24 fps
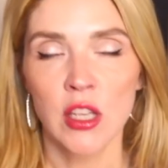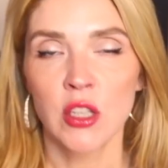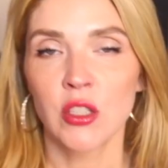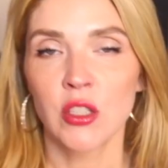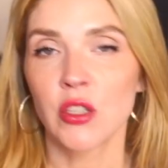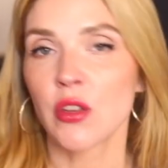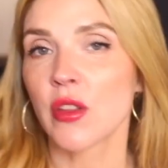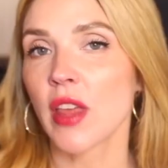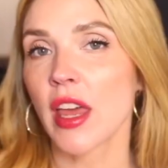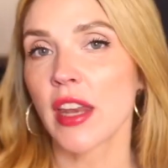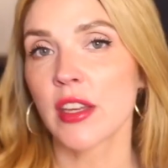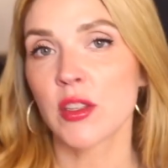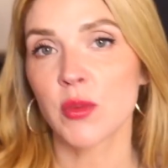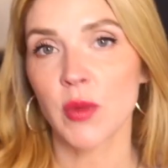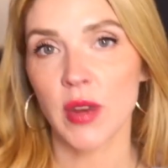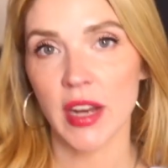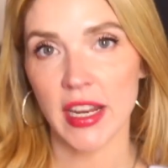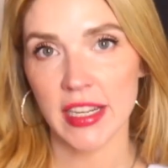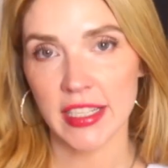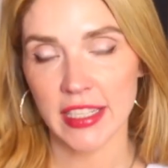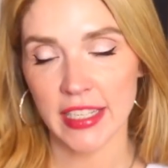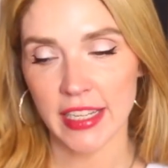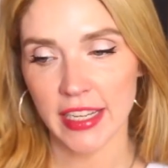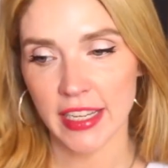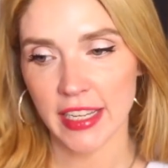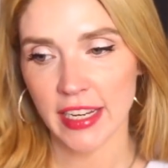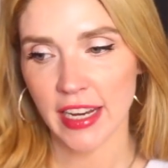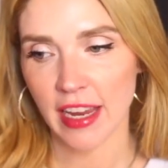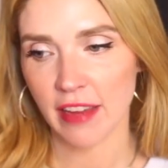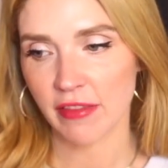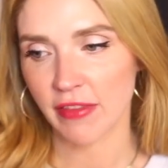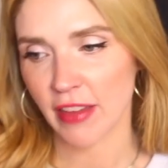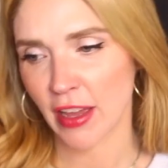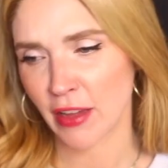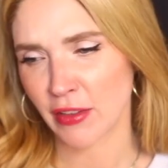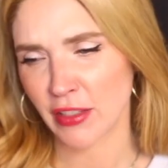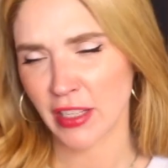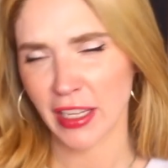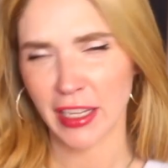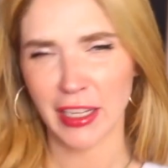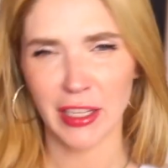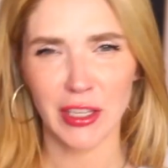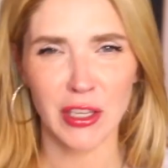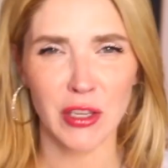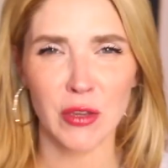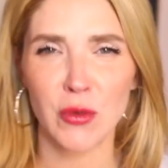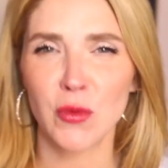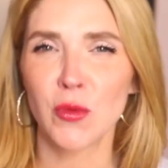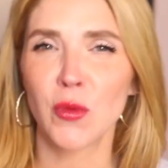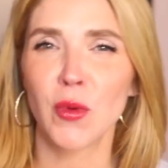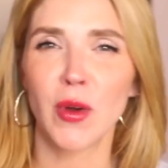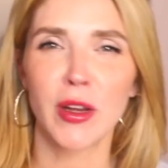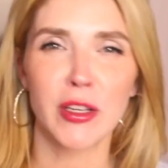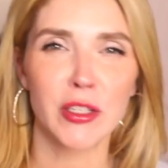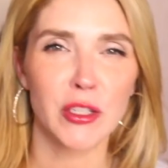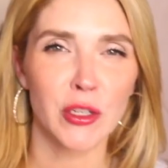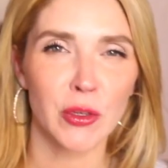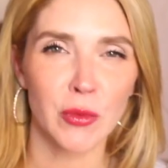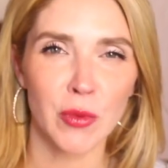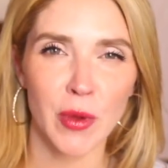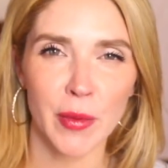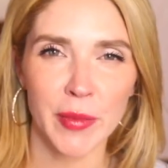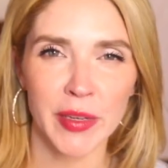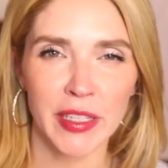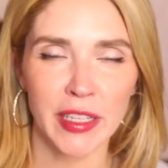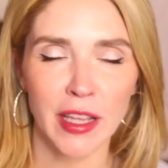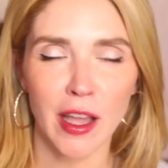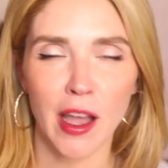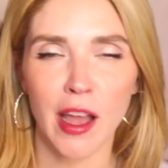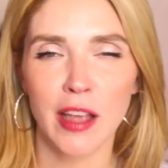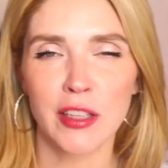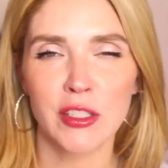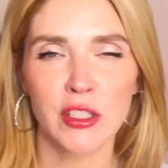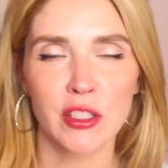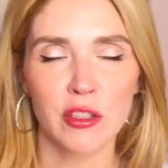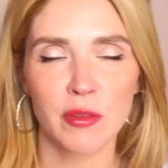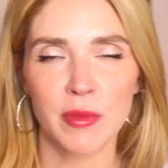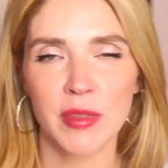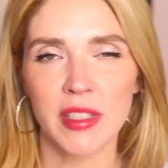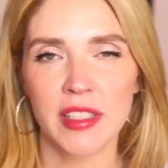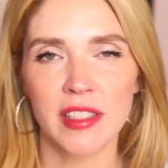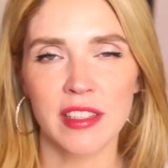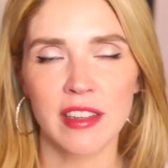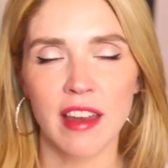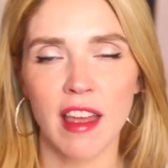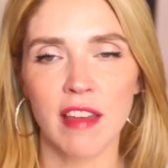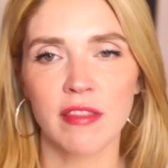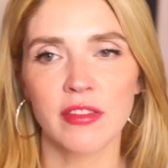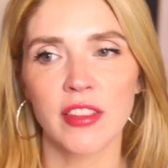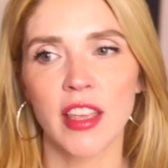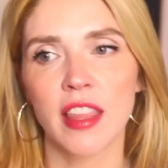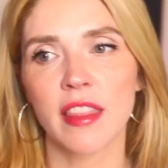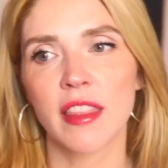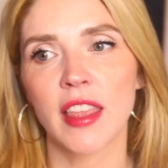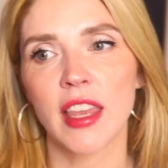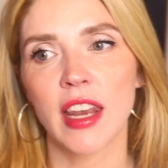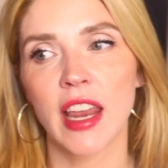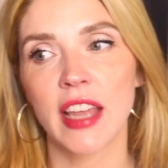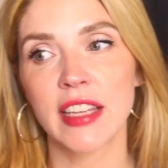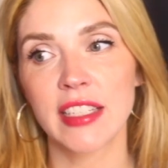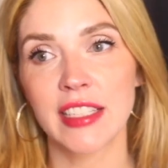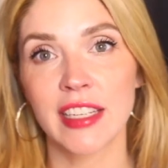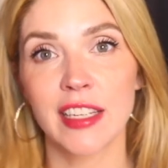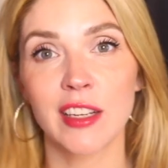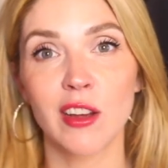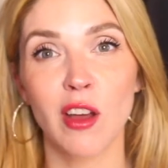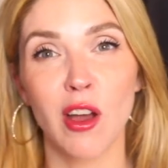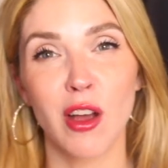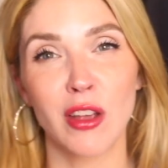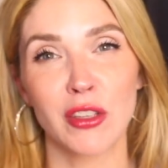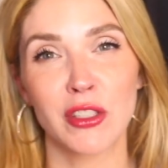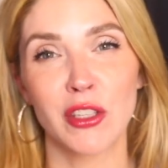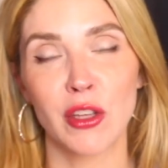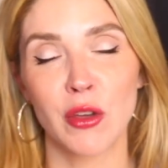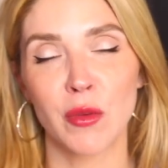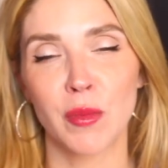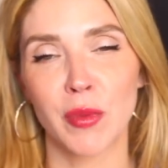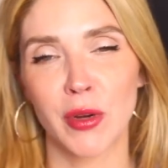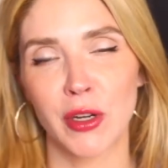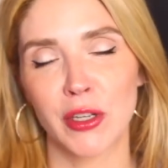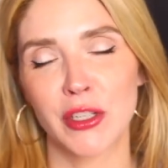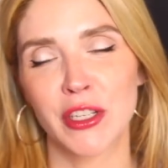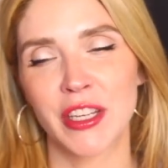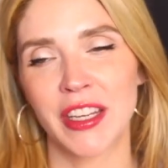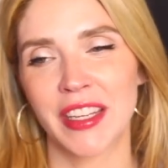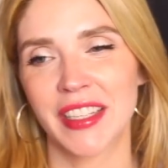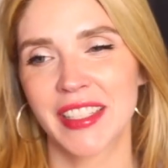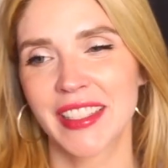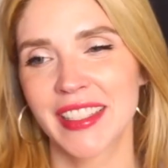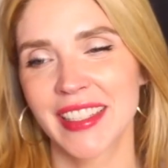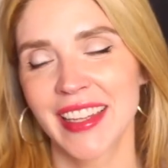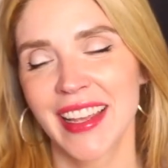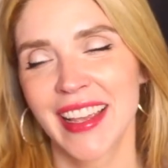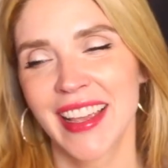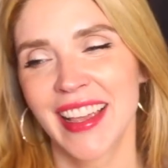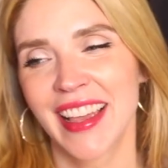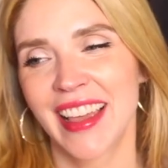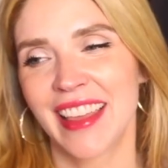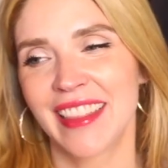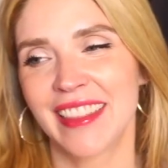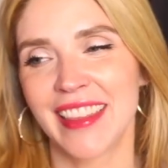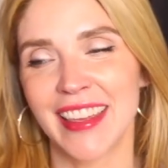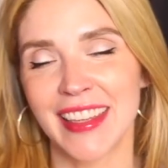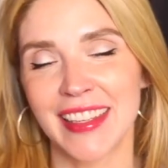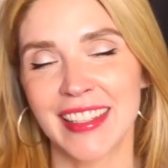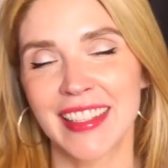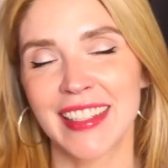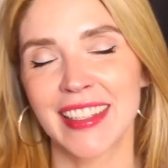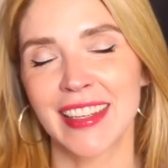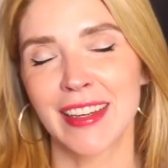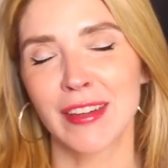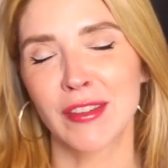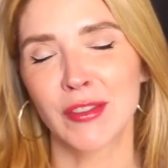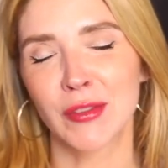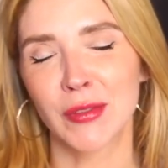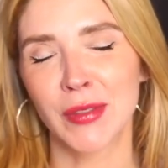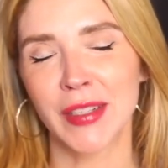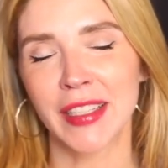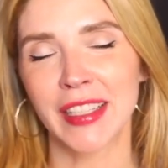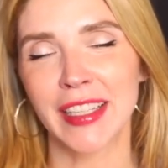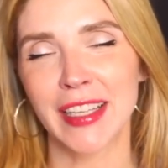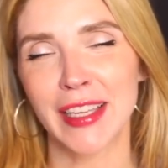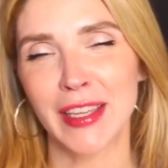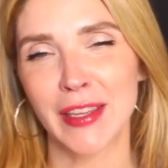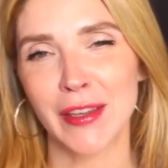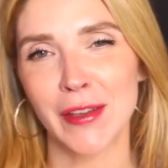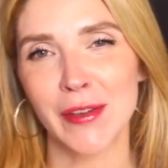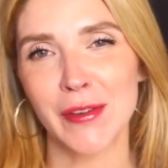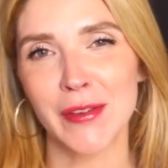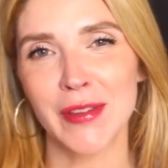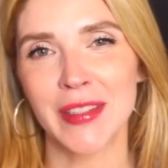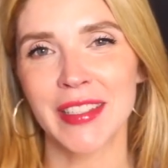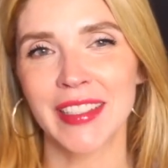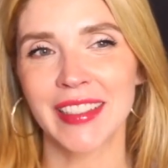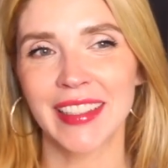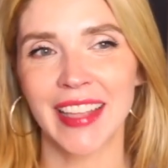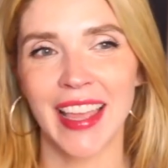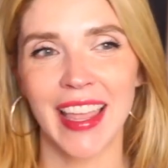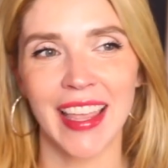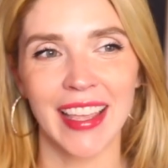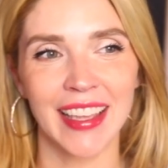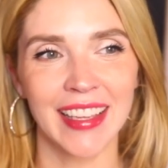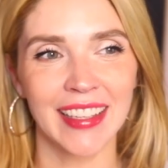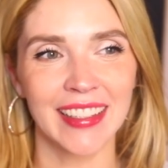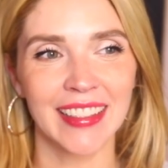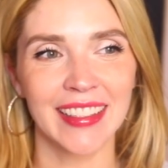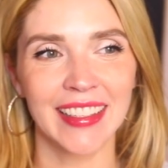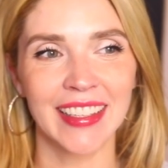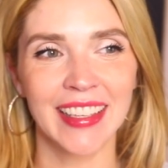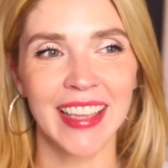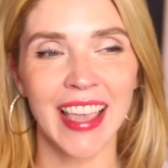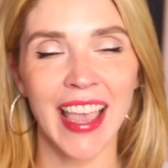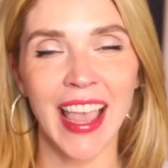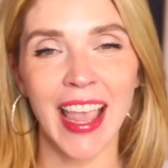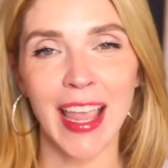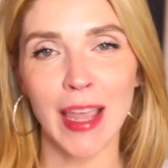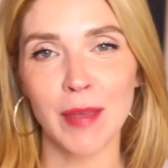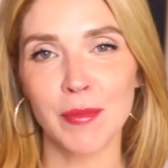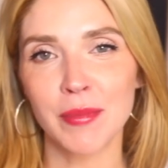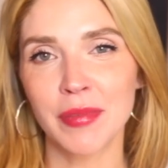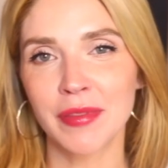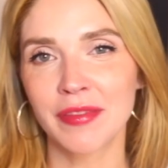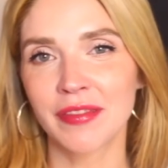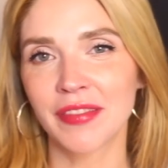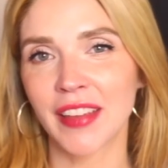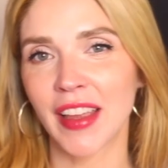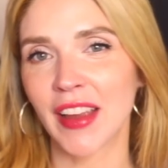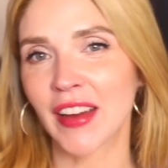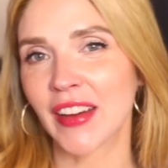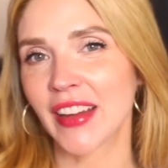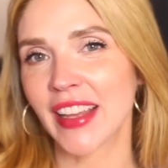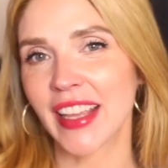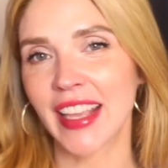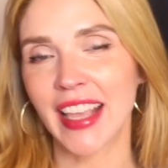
So that is what I did. I found like a cute Wonder Woman costume and stuff. And then I did also purchase this really cute, like, cape, fairy